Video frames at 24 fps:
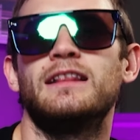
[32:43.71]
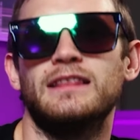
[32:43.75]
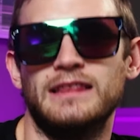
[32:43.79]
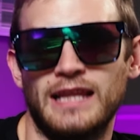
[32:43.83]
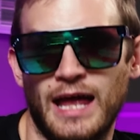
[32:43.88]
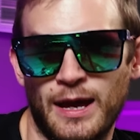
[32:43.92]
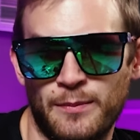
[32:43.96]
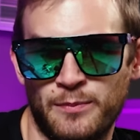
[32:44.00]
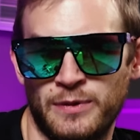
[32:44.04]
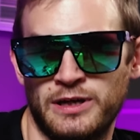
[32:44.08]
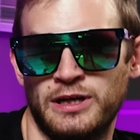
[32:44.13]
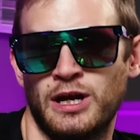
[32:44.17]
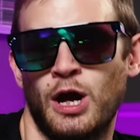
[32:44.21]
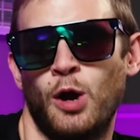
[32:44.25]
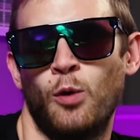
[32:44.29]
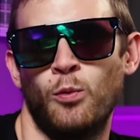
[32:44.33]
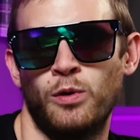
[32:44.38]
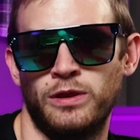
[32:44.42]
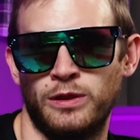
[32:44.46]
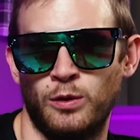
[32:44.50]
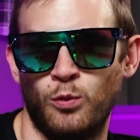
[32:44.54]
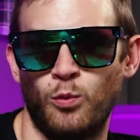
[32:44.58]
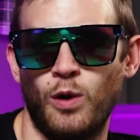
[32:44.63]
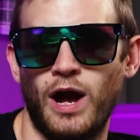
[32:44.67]
Let me know
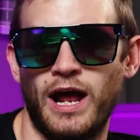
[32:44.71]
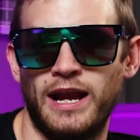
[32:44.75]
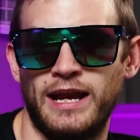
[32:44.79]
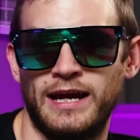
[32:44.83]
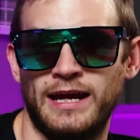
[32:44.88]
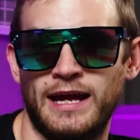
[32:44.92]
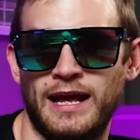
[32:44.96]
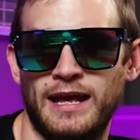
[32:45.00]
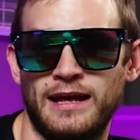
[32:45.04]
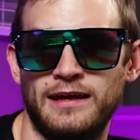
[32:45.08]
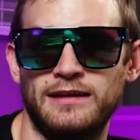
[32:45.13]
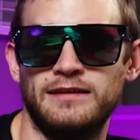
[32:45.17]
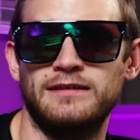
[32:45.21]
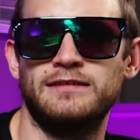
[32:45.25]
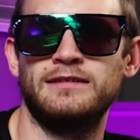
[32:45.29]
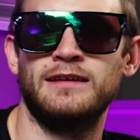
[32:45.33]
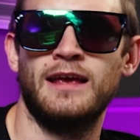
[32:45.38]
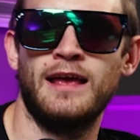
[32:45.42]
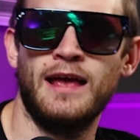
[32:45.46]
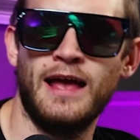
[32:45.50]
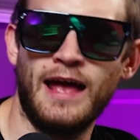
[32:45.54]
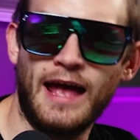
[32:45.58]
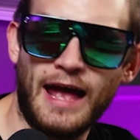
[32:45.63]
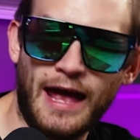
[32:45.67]
when the wedding is,
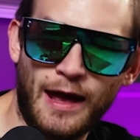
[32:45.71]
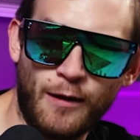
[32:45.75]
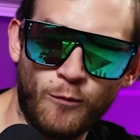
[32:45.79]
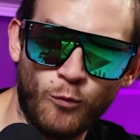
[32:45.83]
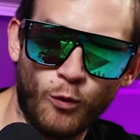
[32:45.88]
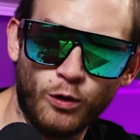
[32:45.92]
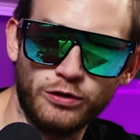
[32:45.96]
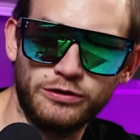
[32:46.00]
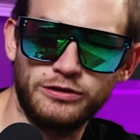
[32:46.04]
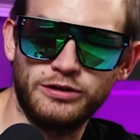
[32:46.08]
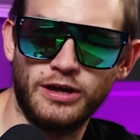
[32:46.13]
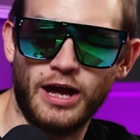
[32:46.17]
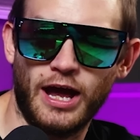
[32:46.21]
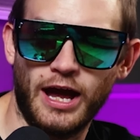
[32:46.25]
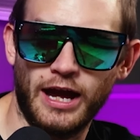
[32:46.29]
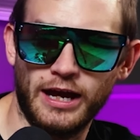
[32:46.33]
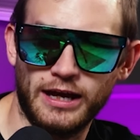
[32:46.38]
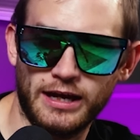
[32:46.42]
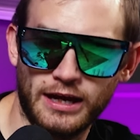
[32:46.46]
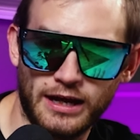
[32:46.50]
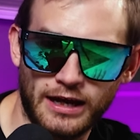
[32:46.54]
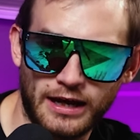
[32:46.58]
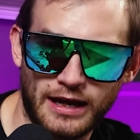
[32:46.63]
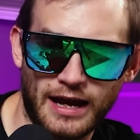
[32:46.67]
and we'll
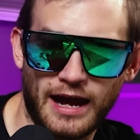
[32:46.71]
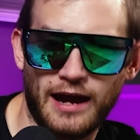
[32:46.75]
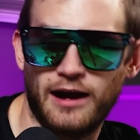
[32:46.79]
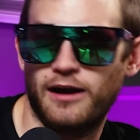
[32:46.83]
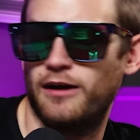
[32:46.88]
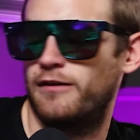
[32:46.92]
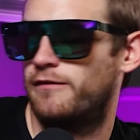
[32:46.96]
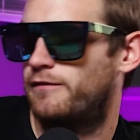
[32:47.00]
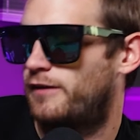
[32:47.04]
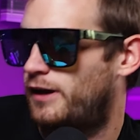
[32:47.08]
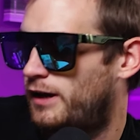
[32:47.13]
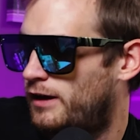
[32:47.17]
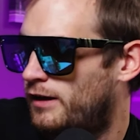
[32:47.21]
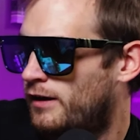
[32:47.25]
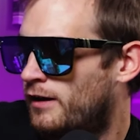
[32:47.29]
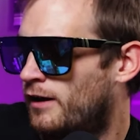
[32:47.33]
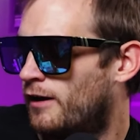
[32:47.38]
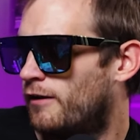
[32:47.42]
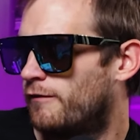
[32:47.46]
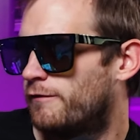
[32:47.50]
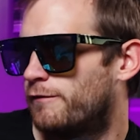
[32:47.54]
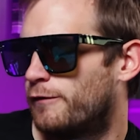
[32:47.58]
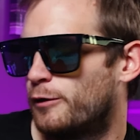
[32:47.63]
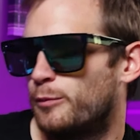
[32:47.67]
take care of it
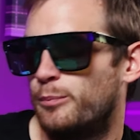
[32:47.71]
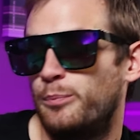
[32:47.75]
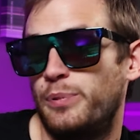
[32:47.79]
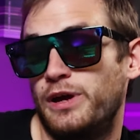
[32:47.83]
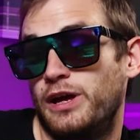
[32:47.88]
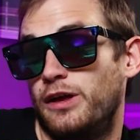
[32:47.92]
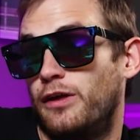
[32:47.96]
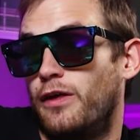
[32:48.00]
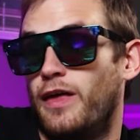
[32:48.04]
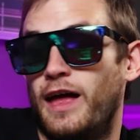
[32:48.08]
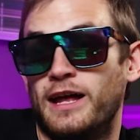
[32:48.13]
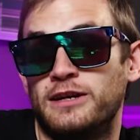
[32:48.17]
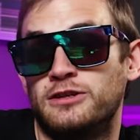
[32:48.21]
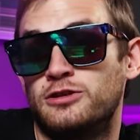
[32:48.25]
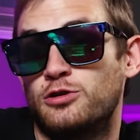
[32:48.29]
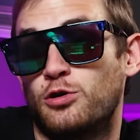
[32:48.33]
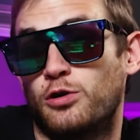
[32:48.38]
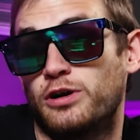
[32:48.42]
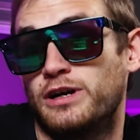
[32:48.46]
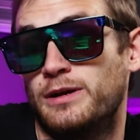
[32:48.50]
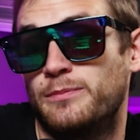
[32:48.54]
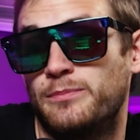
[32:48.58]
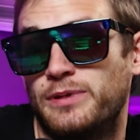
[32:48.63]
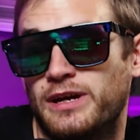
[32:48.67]
for Bill and
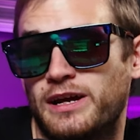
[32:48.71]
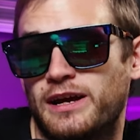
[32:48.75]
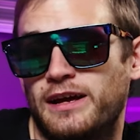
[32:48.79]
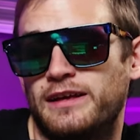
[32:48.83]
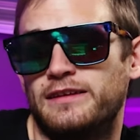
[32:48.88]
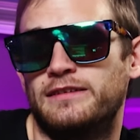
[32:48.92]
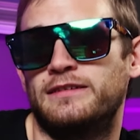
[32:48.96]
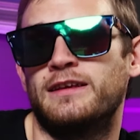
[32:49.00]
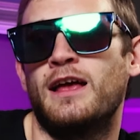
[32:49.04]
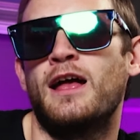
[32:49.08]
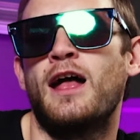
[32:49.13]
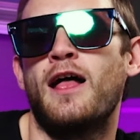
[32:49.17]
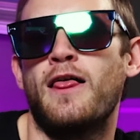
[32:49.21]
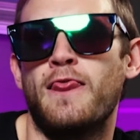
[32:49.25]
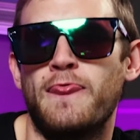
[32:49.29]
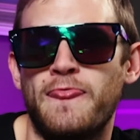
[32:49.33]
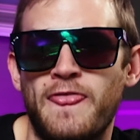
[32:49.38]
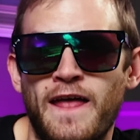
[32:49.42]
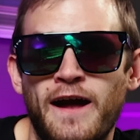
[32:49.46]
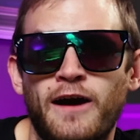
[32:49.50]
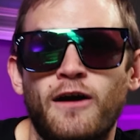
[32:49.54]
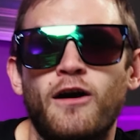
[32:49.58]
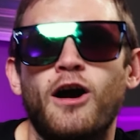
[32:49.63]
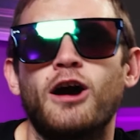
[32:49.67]
Jordon because
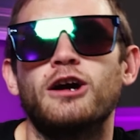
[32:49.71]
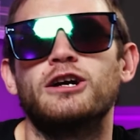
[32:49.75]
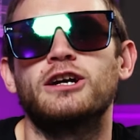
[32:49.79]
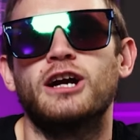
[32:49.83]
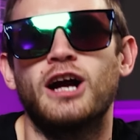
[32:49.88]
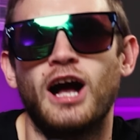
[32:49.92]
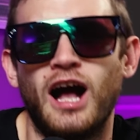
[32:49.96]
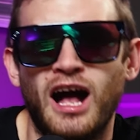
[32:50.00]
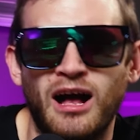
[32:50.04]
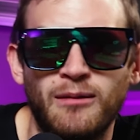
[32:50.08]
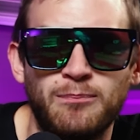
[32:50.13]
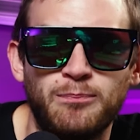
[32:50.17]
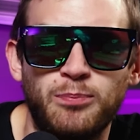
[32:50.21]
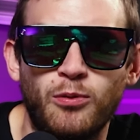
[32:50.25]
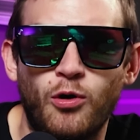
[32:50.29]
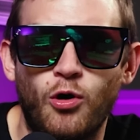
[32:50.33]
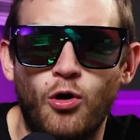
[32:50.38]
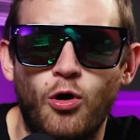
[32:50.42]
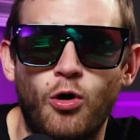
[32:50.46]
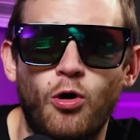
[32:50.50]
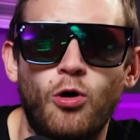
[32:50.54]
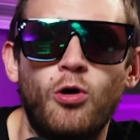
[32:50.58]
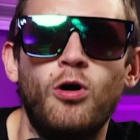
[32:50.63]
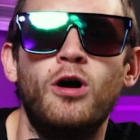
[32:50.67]
there are
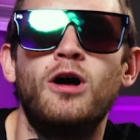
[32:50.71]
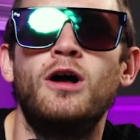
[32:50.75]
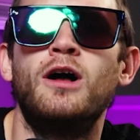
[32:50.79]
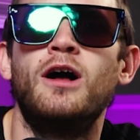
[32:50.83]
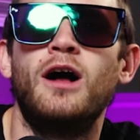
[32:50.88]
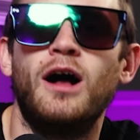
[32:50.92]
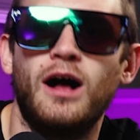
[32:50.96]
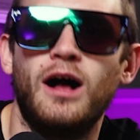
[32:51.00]
couple